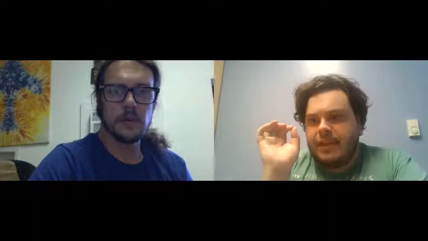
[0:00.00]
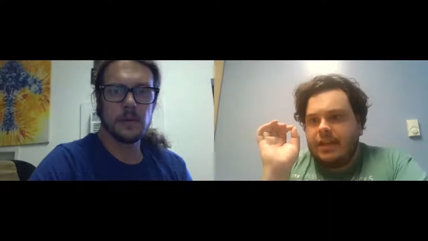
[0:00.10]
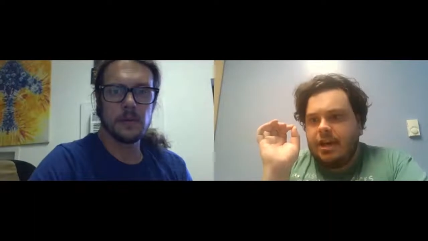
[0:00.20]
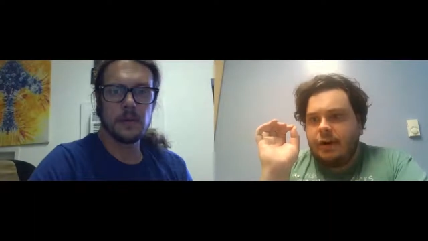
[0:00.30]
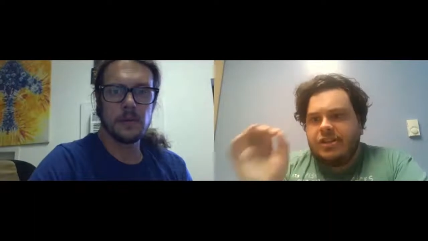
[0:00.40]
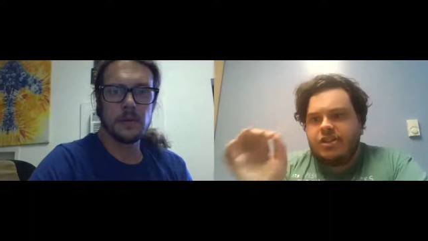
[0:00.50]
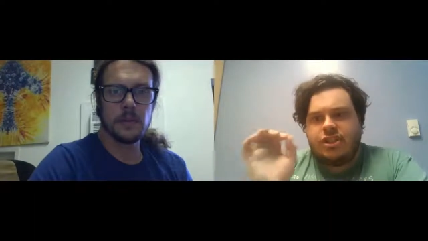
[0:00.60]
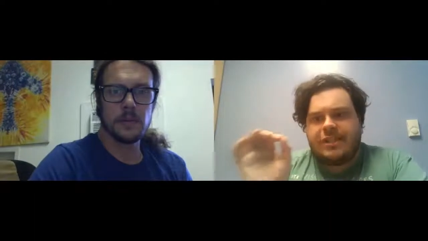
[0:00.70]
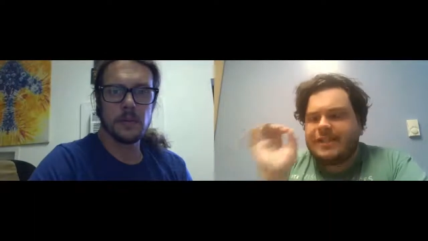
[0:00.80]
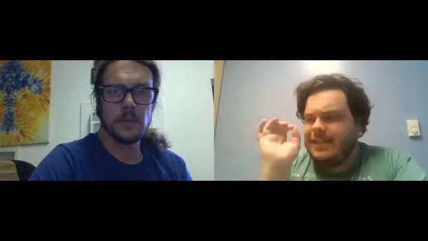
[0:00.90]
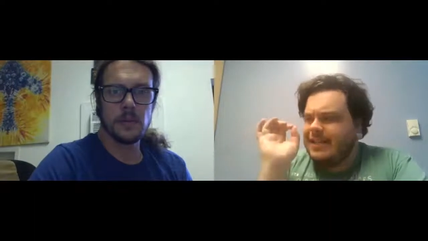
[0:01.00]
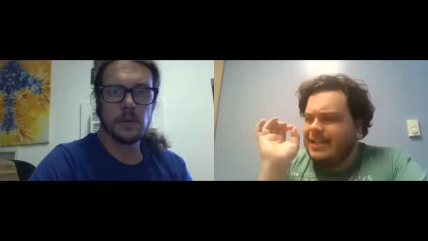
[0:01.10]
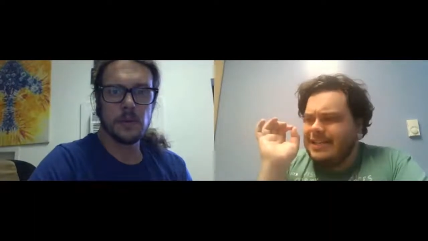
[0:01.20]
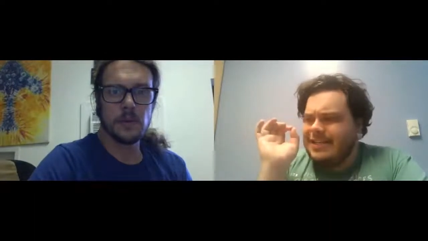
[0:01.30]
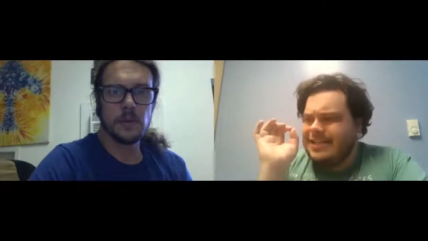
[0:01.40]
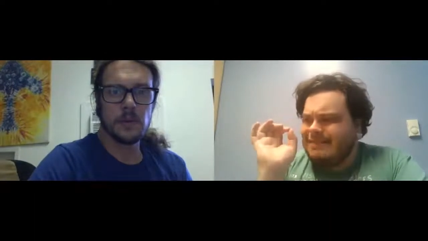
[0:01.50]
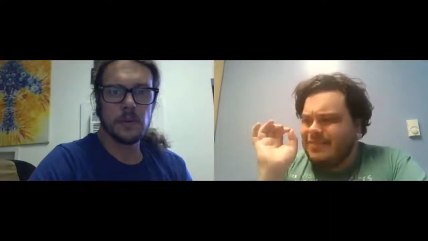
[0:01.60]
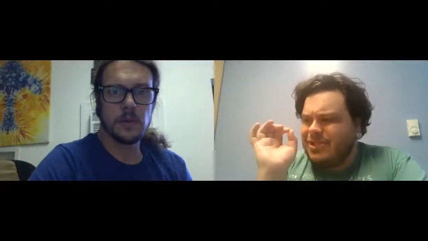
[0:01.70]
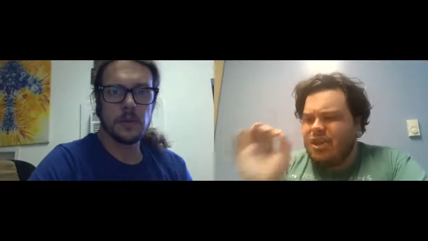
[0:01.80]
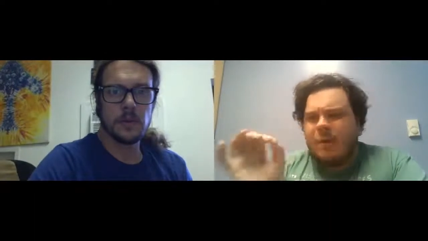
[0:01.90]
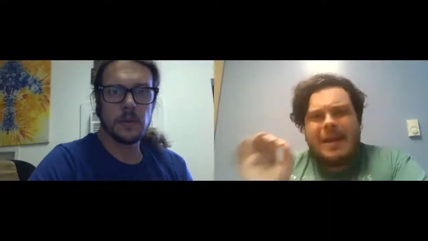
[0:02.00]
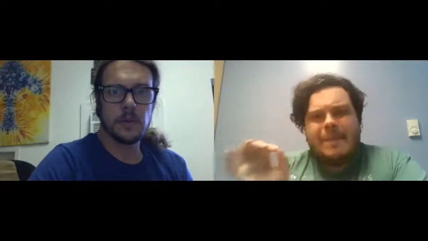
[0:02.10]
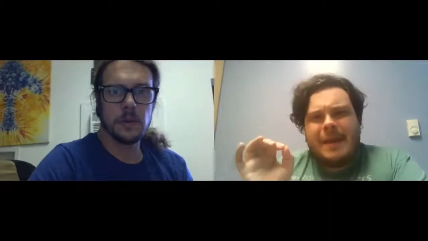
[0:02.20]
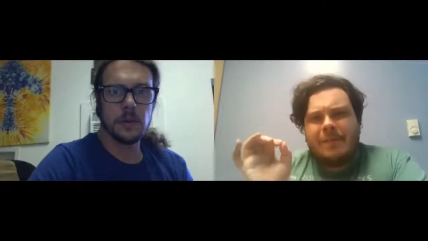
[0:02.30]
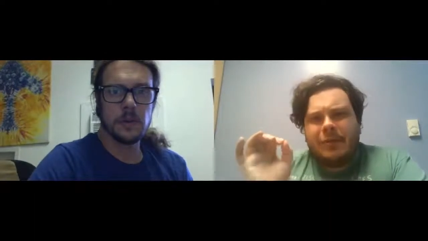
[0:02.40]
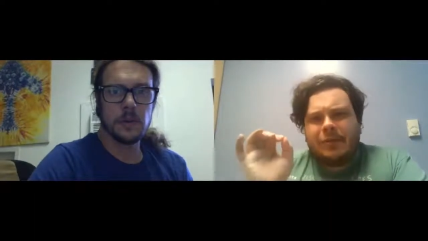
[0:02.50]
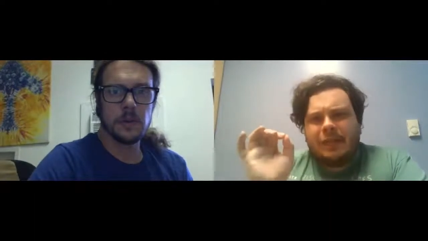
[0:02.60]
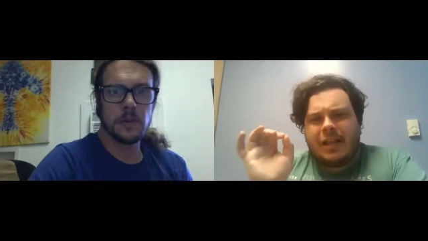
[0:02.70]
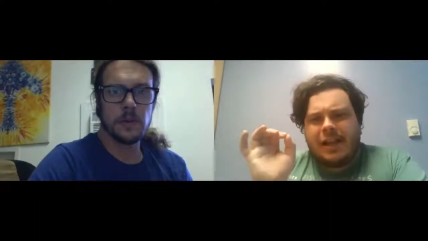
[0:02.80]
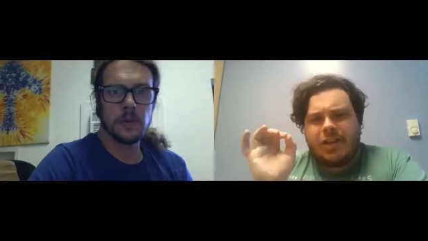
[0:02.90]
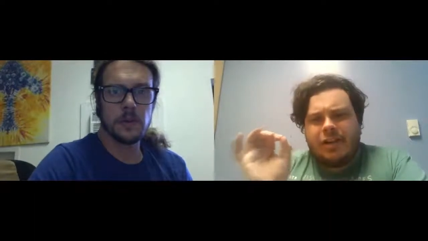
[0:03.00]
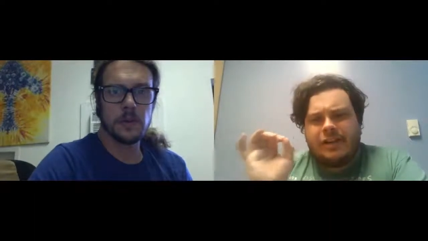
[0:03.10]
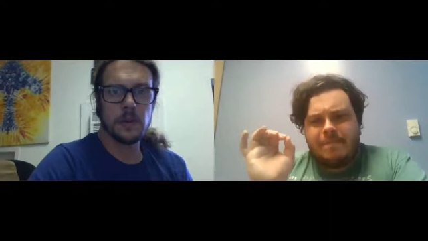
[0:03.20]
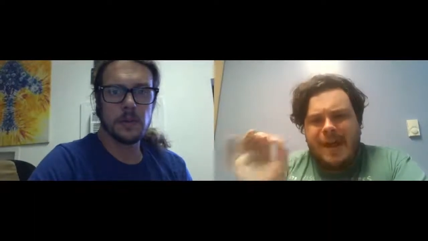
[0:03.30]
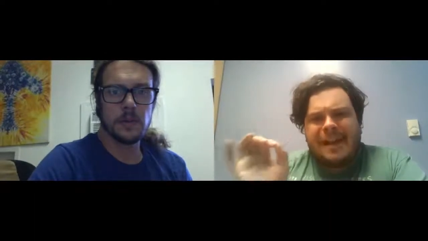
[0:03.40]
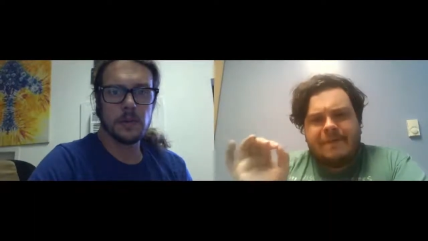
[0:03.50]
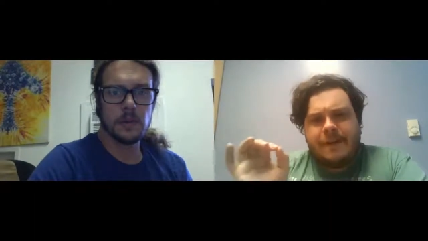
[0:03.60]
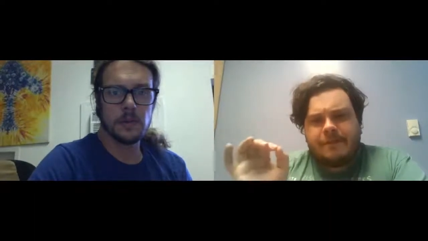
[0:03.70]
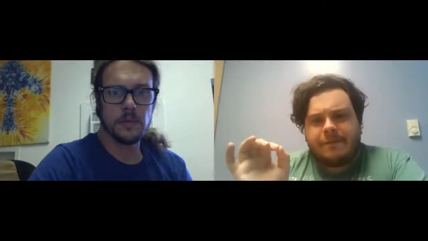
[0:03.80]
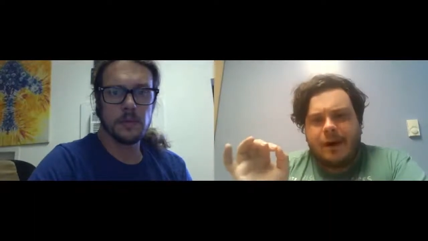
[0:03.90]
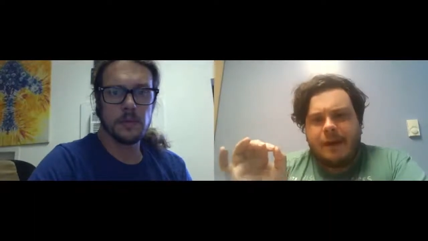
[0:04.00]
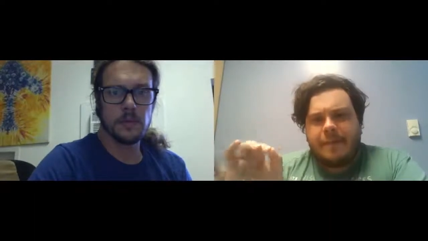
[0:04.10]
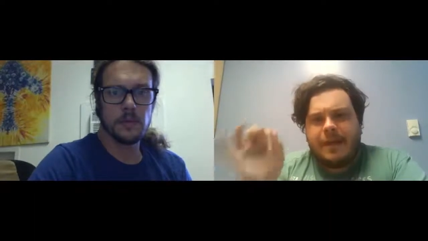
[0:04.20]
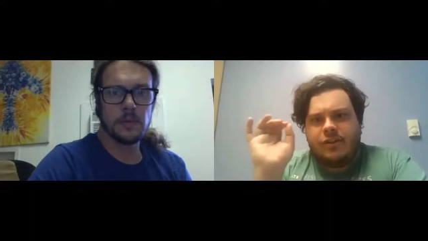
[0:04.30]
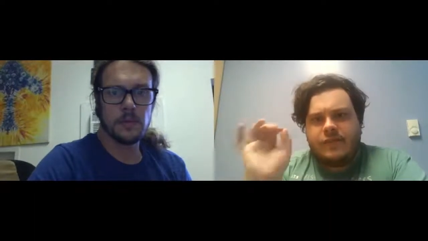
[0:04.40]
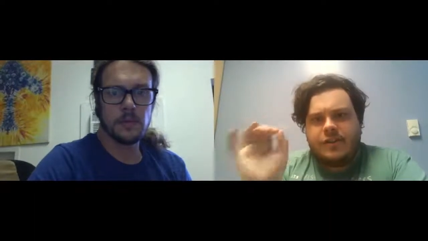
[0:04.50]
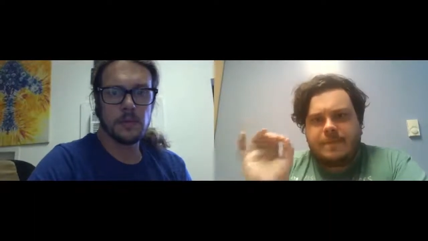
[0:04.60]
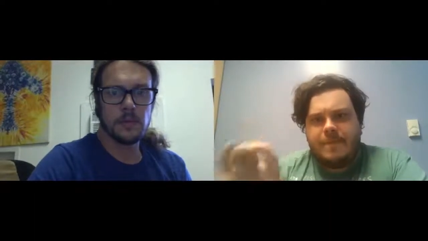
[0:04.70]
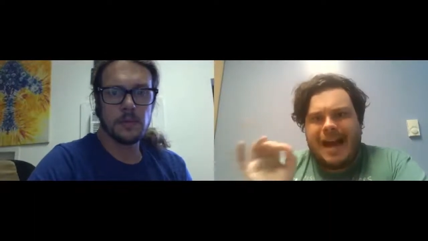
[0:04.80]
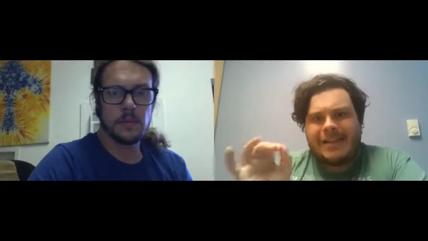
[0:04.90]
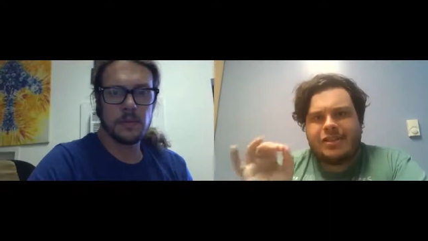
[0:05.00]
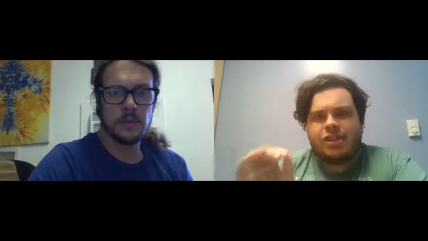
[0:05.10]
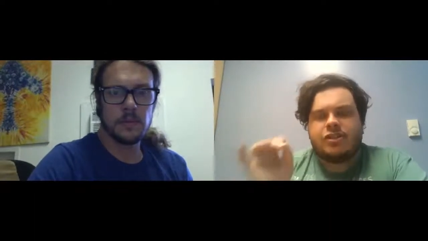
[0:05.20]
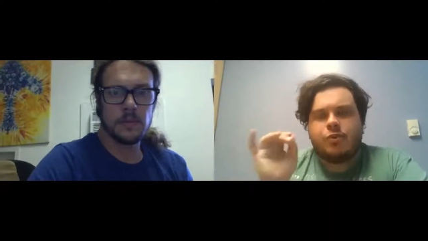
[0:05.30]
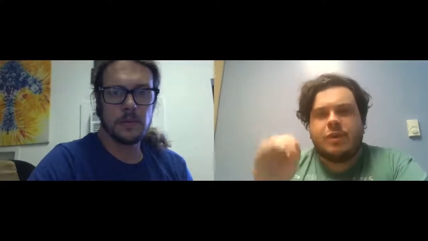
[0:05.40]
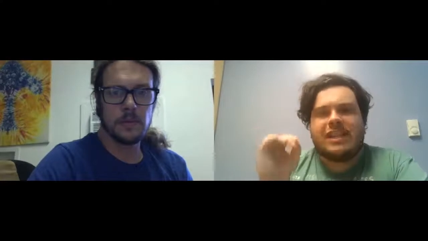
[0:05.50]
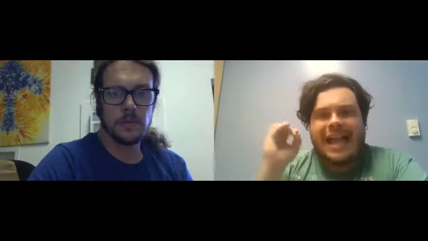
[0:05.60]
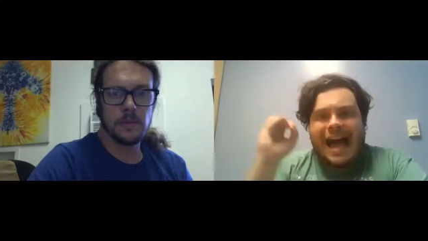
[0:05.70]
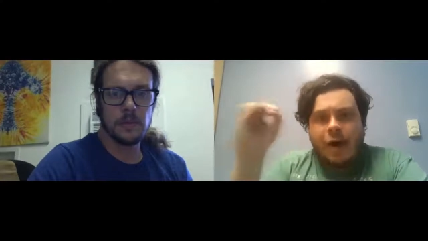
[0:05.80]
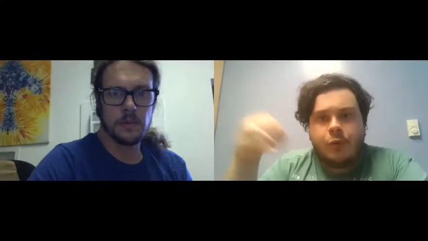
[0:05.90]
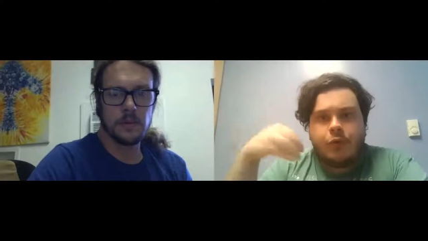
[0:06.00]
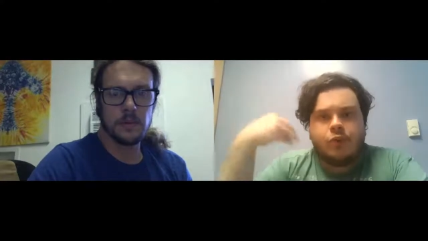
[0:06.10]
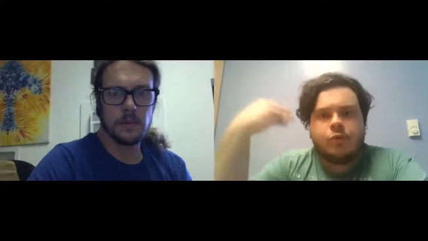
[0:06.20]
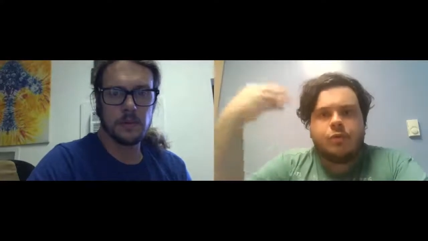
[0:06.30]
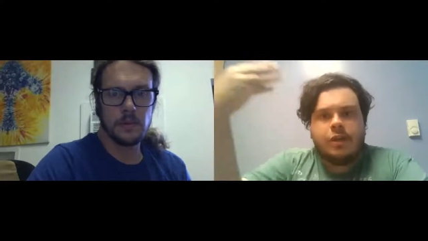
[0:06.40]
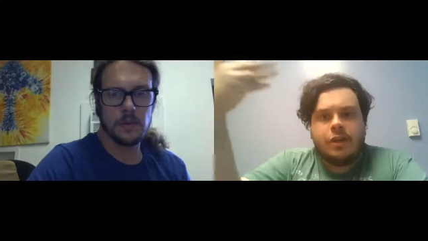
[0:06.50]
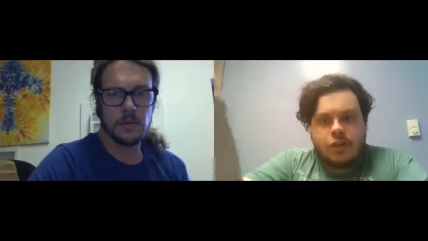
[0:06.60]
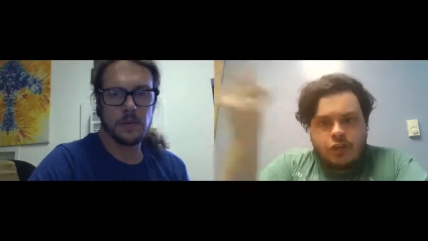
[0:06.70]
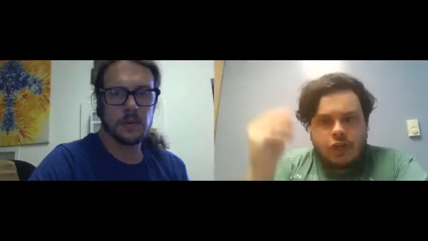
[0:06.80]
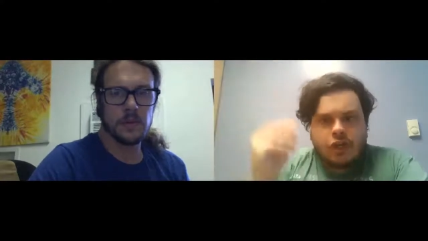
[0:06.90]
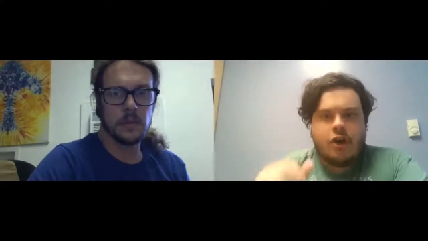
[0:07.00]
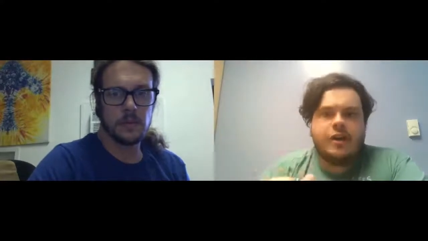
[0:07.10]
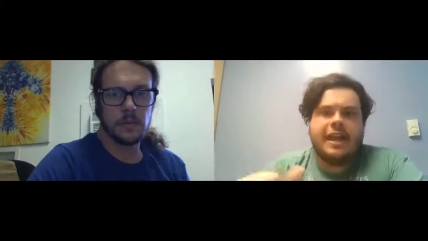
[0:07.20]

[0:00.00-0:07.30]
Speaker 1: you know, is just so many people like could benefit from, and you've just mastered to allow you to go to